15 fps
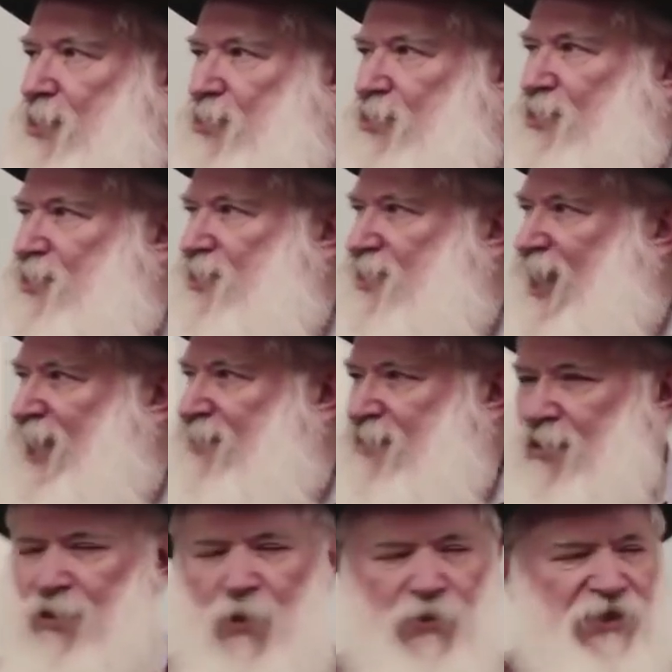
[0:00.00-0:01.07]
you're
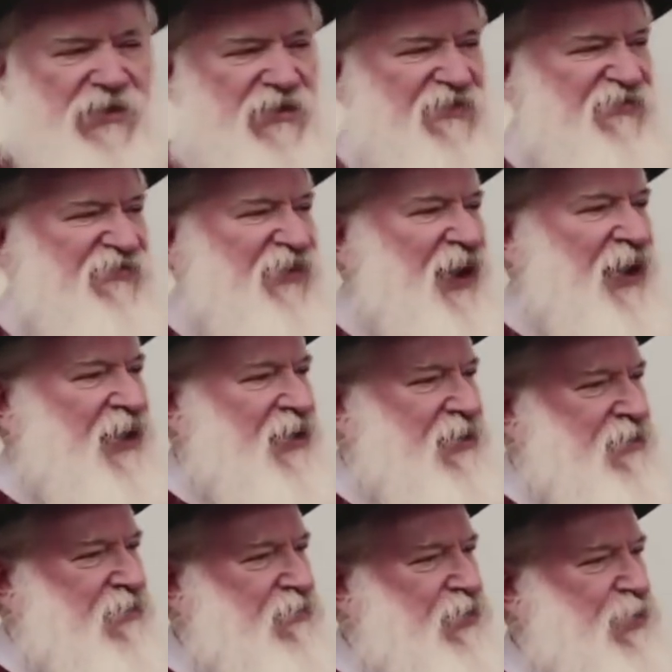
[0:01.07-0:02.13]
not going to
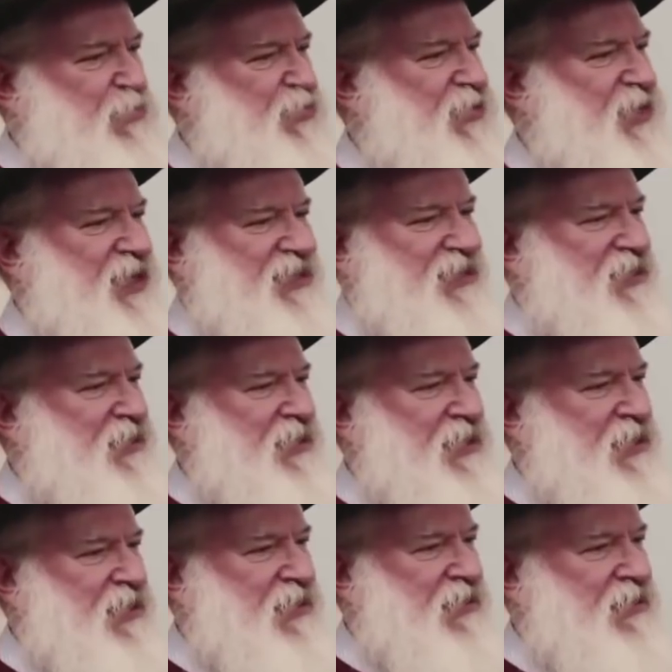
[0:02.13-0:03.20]
find repressed
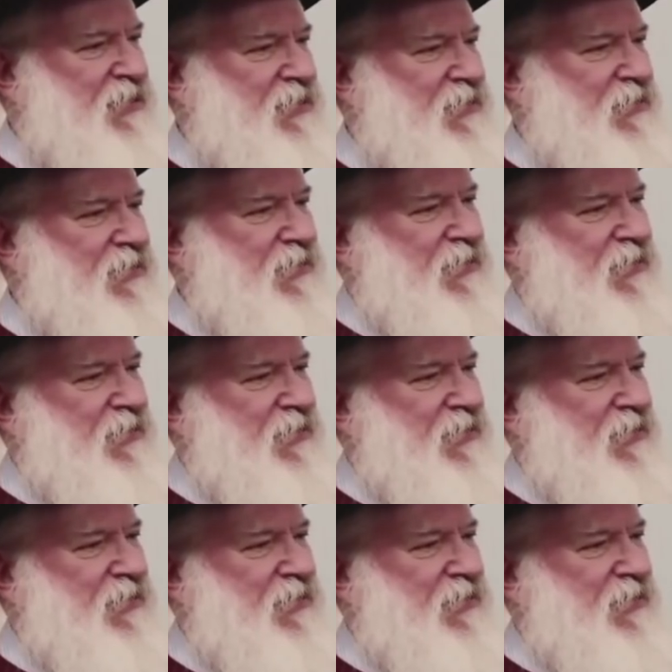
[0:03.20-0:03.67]
needs.